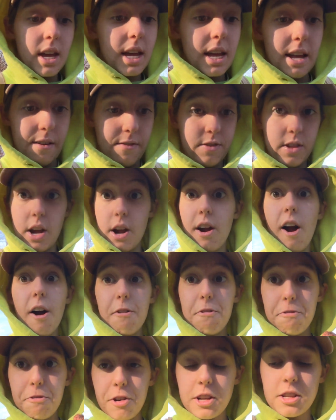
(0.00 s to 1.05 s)
if they're a
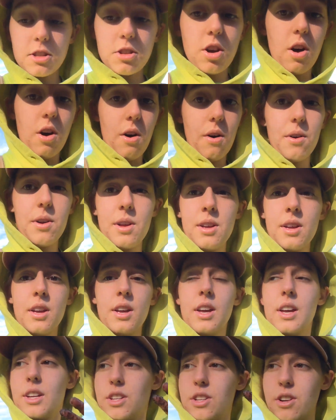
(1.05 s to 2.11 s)
foot tall,
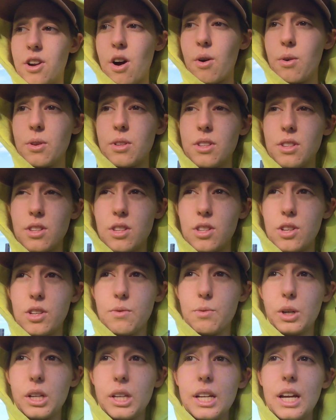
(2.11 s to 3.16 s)
you
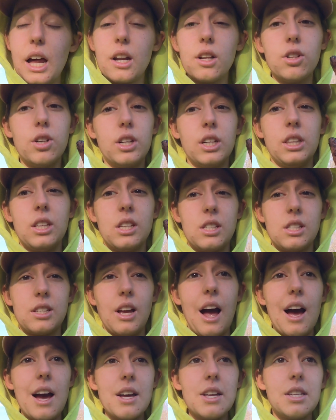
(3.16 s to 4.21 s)
really got to look at the
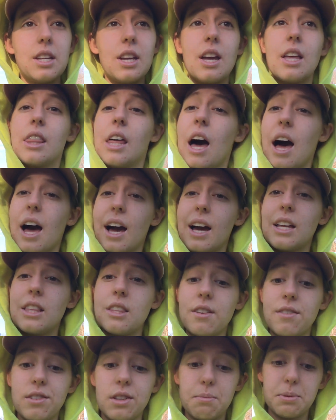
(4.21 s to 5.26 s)
size and the height
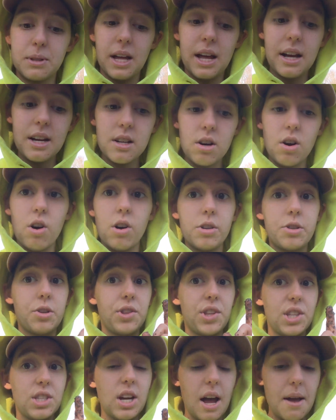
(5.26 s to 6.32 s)
of the plant, also
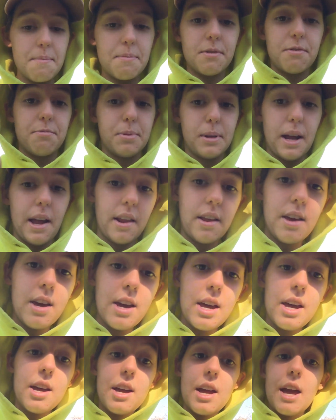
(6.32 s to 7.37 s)
the type of plant.
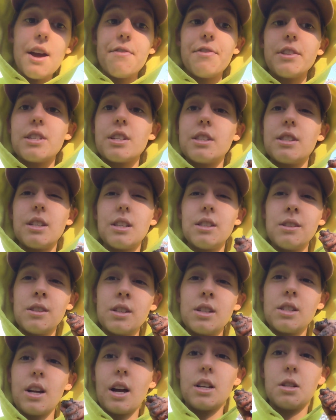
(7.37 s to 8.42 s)
If it's a
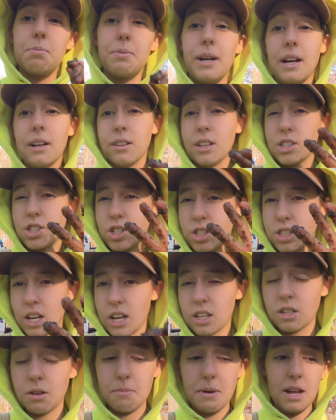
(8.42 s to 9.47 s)
decently sized plant, let's just say
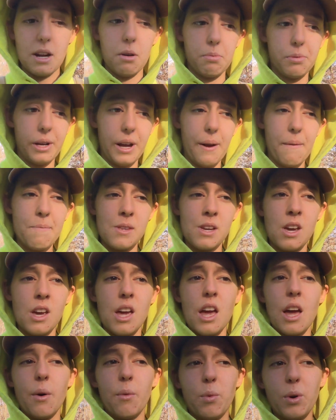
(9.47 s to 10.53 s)
a tomato plant,
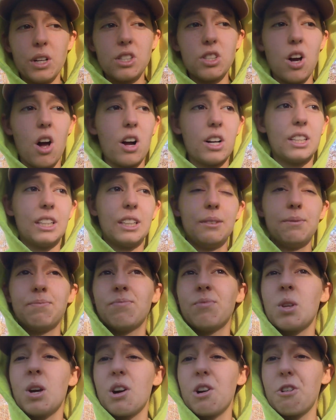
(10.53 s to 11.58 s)
and we're talking
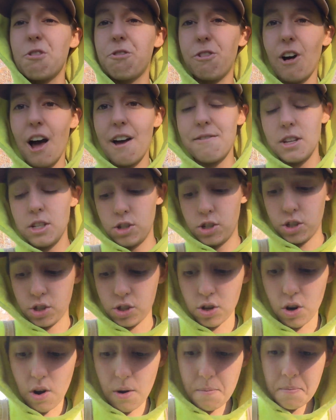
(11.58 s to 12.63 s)
5 inches
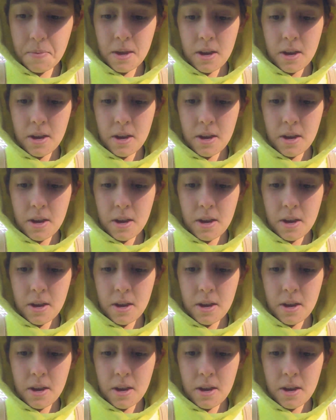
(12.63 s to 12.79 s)
tall,